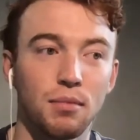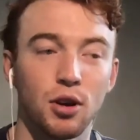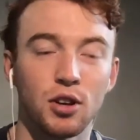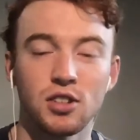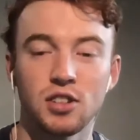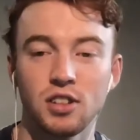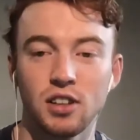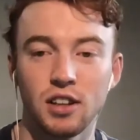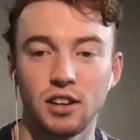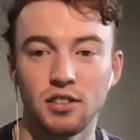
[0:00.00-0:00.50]

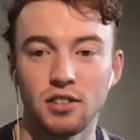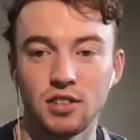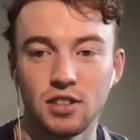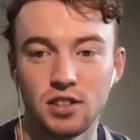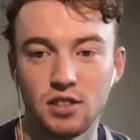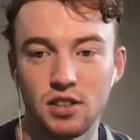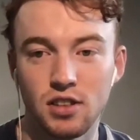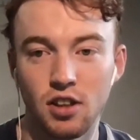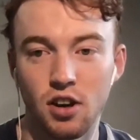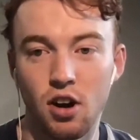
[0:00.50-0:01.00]
Most
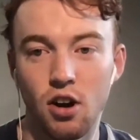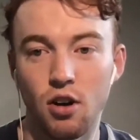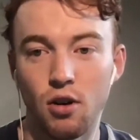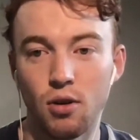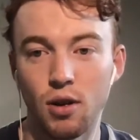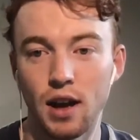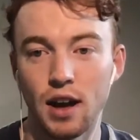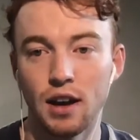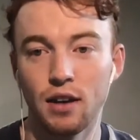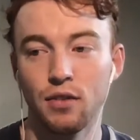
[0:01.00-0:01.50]
clearances in the
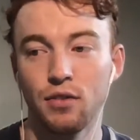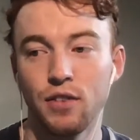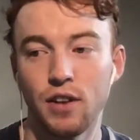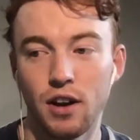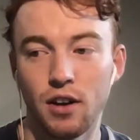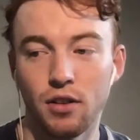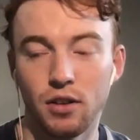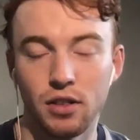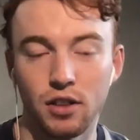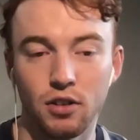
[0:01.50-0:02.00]
whole
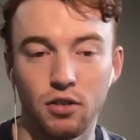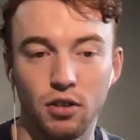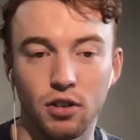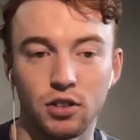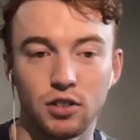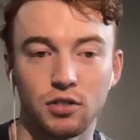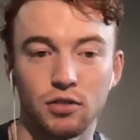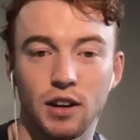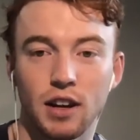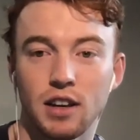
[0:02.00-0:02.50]
AFL and
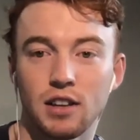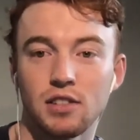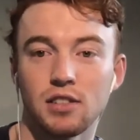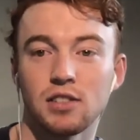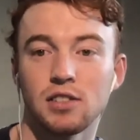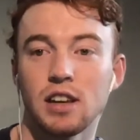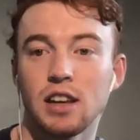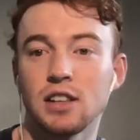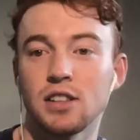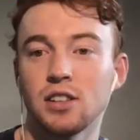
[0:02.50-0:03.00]
across the regular
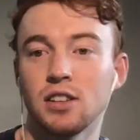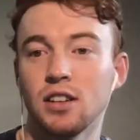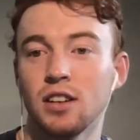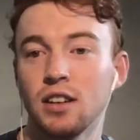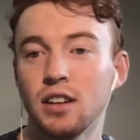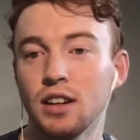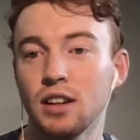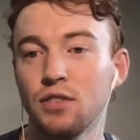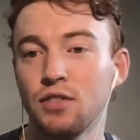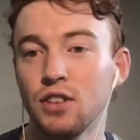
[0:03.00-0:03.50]

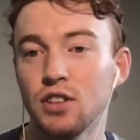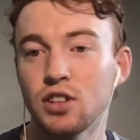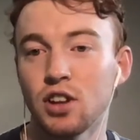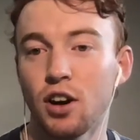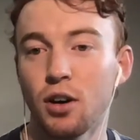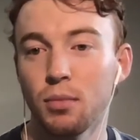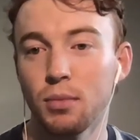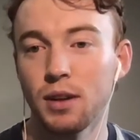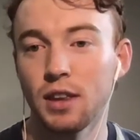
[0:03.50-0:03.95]
season. If you told me